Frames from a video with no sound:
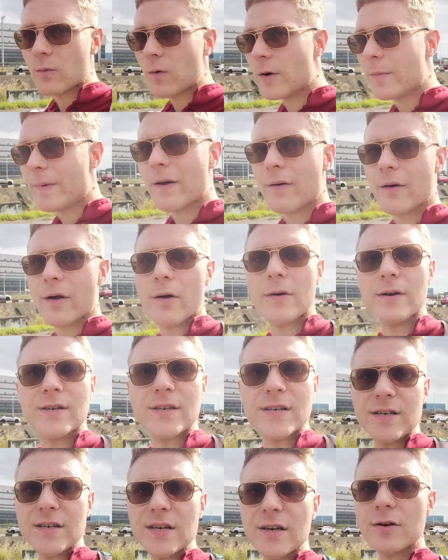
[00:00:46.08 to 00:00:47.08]
what we are going
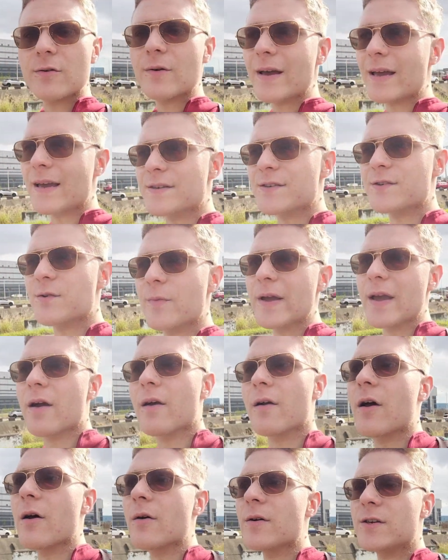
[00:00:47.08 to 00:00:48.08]
to do is we
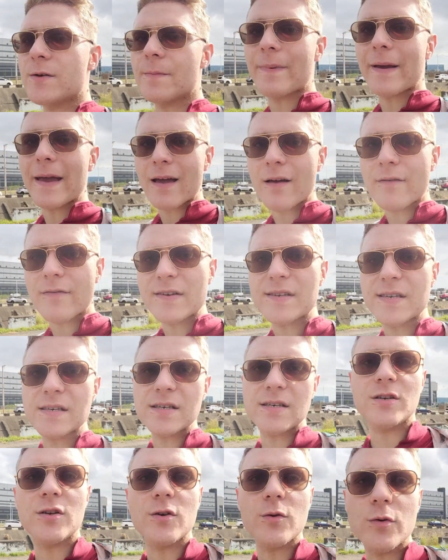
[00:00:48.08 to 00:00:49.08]
are going to pay a visit
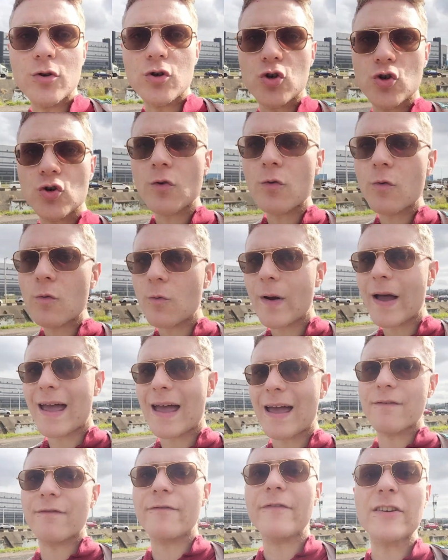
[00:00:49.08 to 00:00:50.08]
to
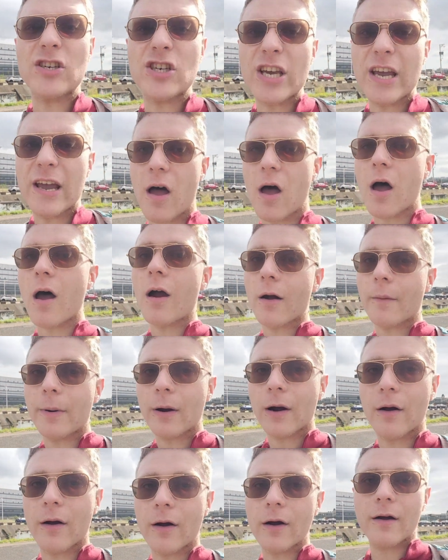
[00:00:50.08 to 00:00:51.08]
Zhuwei Fishing
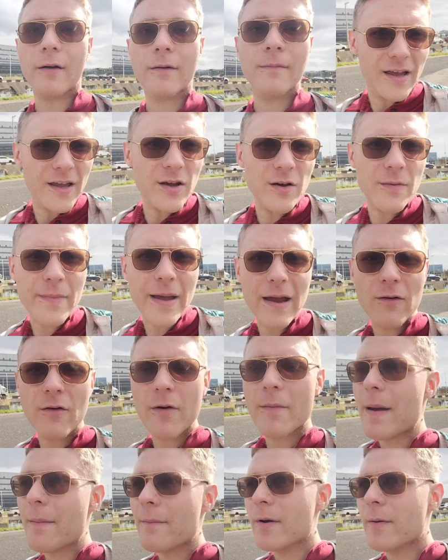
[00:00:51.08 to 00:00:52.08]
Harbor. You may
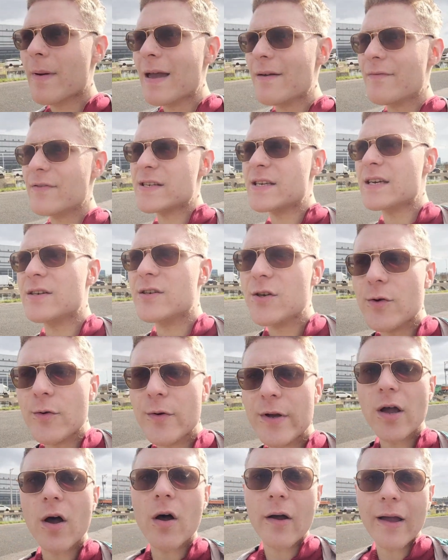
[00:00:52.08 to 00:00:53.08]
remember my visit to
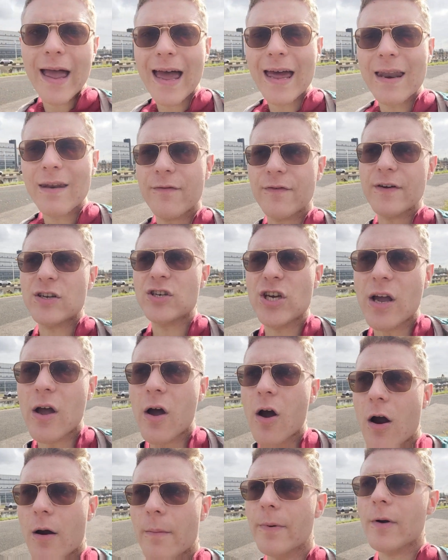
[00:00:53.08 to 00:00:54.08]
Yong'an Fishing
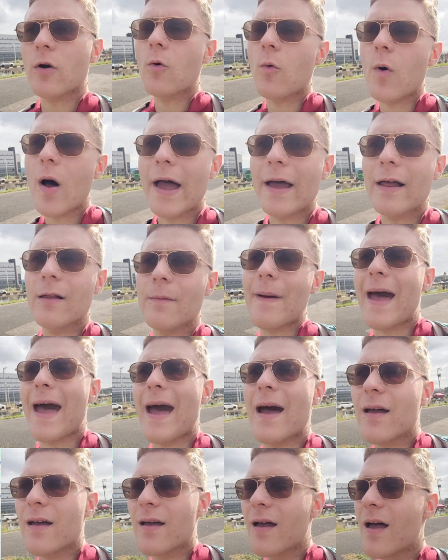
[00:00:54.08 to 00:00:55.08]
Harbor a while
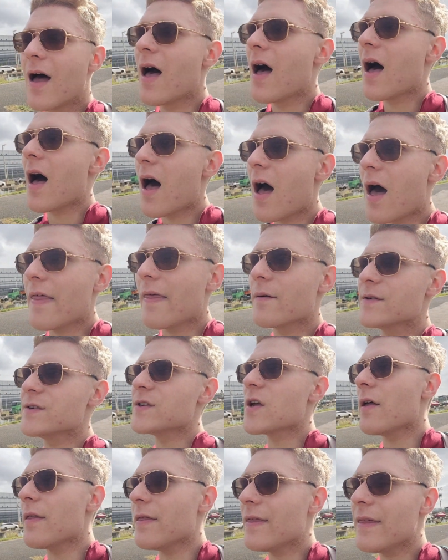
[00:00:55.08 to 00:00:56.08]
back. That
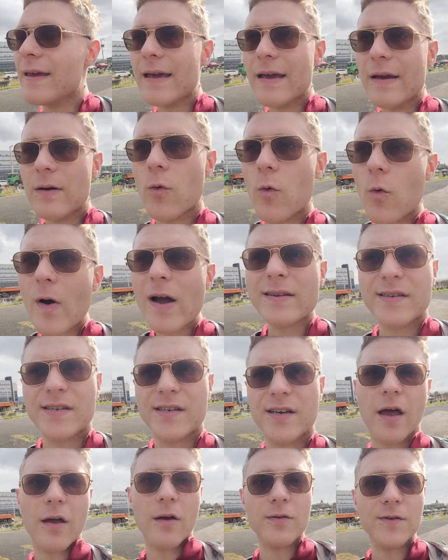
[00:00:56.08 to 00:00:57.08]
was on the
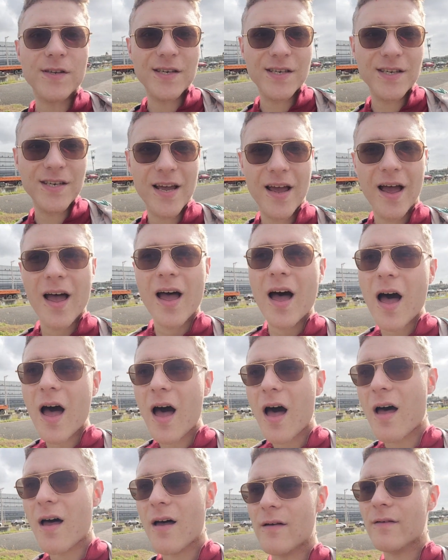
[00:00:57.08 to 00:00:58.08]
west coast
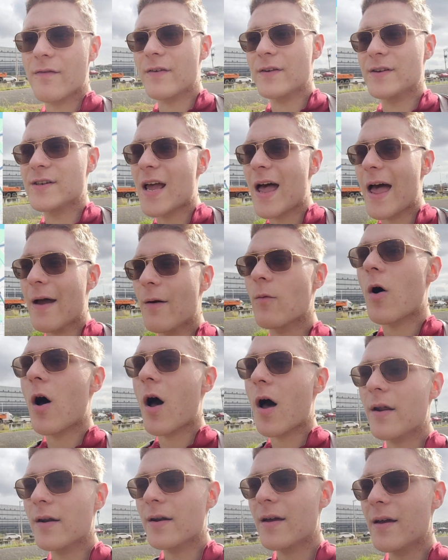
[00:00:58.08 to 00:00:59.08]
of
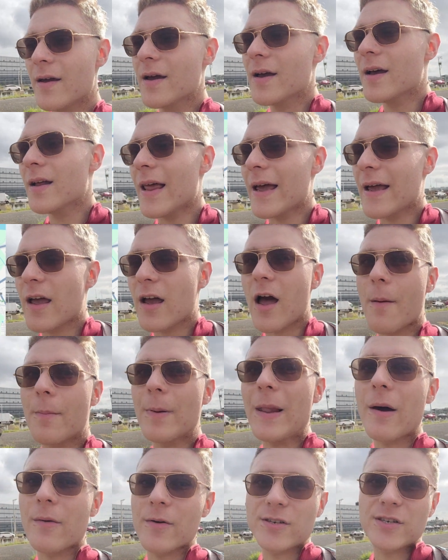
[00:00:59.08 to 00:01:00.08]
Taiwan, like a
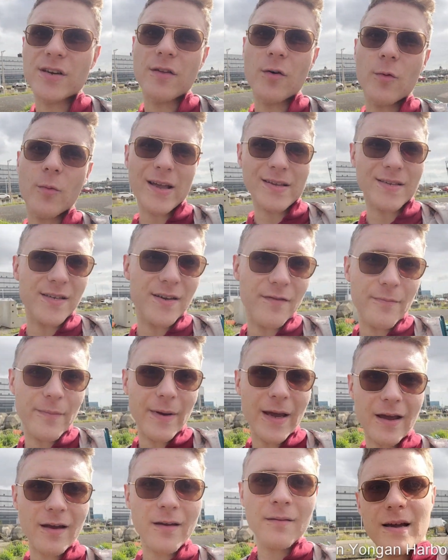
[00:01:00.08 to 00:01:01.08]
couple hours to the west of
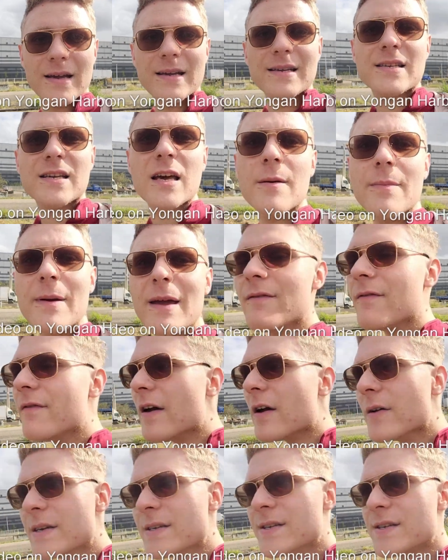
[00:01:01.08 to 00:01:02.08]
me. This is going to be a
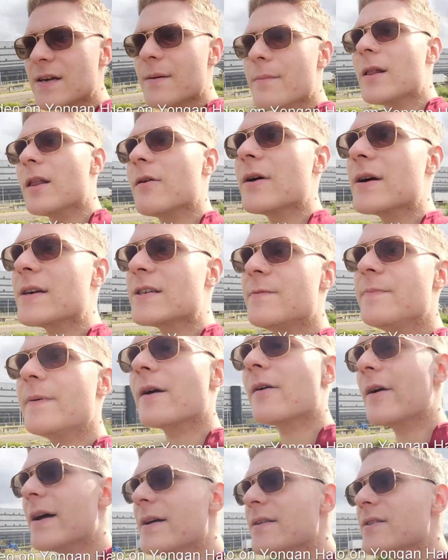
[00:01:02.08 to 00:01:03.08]
very similar
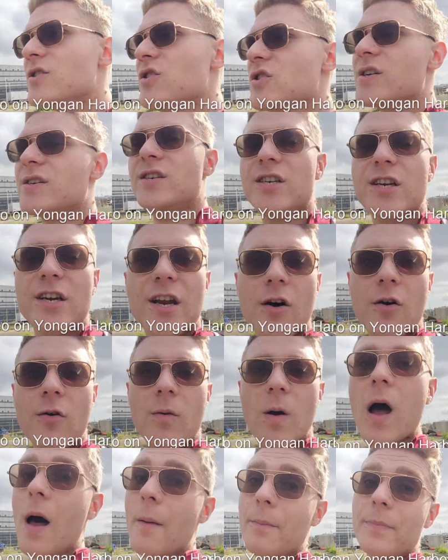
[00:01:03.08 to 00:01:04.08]
experience, just,
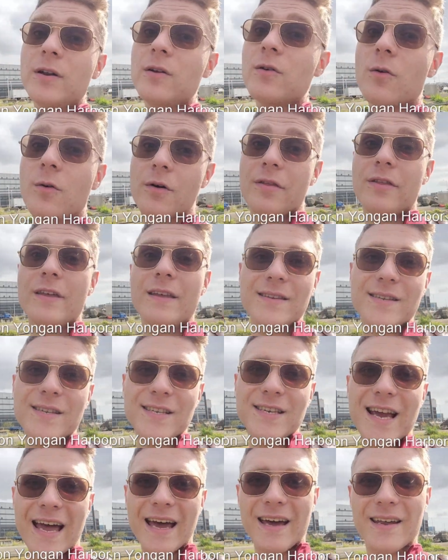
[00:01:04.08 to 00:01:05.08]
up north
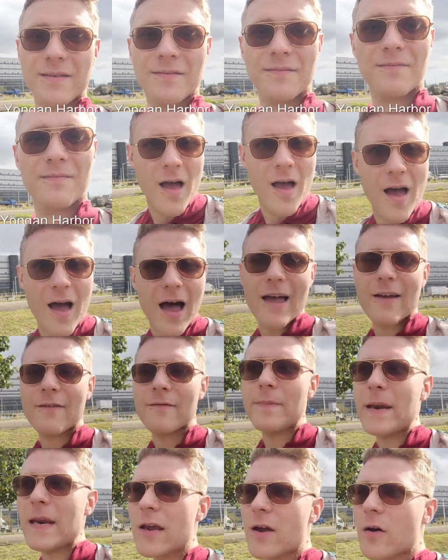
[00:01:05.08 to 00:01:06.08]
instead.
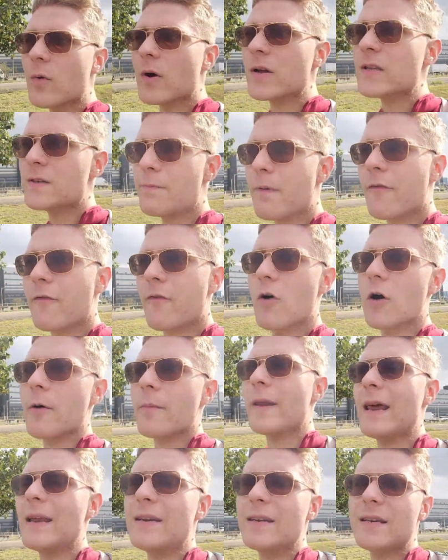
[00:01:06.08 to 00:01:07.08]
I've been here once before,
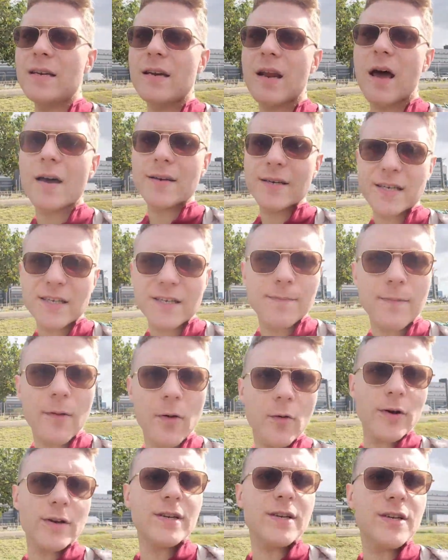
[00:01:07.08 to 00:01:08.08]
but I did not
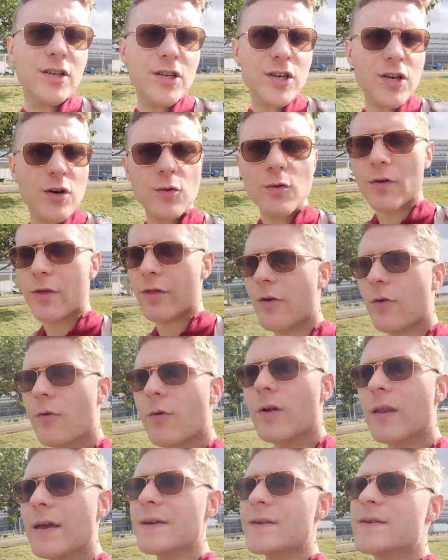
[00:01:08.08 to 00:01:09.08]
explore it too
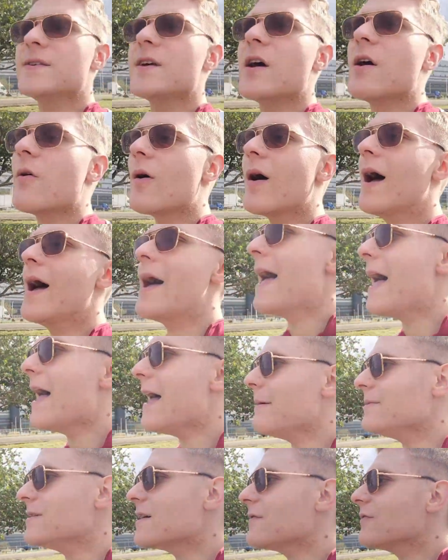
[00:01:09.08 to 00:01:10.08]
thoroughly, so
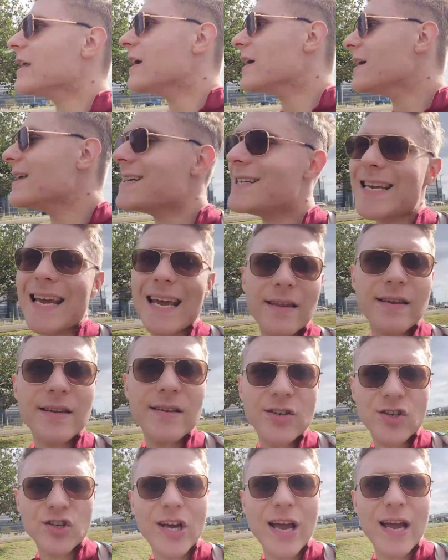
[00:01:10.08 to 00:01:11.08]
I'm definitely going to take
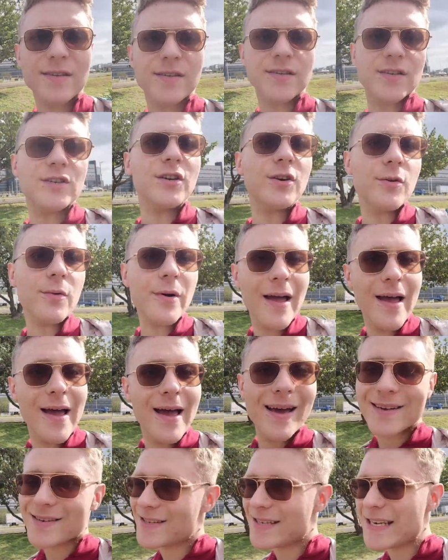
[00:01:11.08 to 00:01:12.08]
this chance to
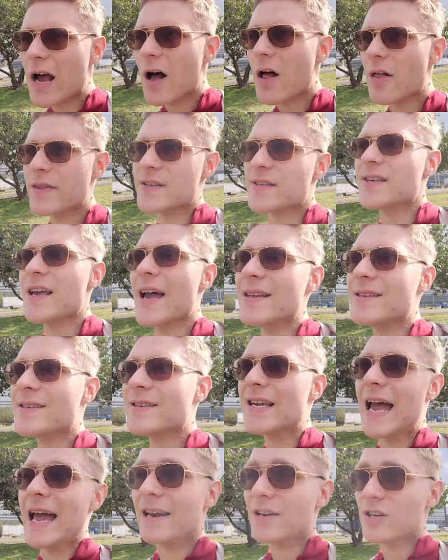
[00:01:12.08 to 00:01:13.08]
see all the
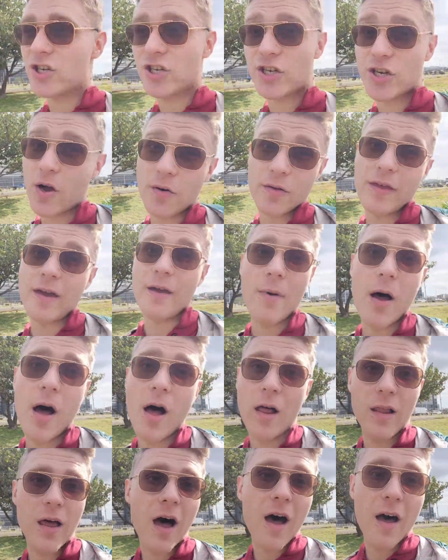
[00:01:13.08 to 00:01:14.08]
sights and show them
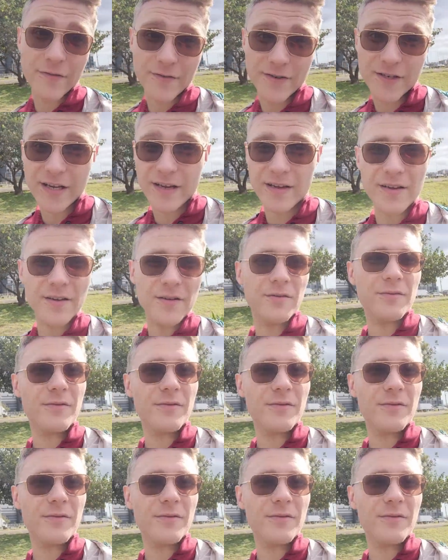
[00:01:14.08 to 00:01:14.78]
all off to you.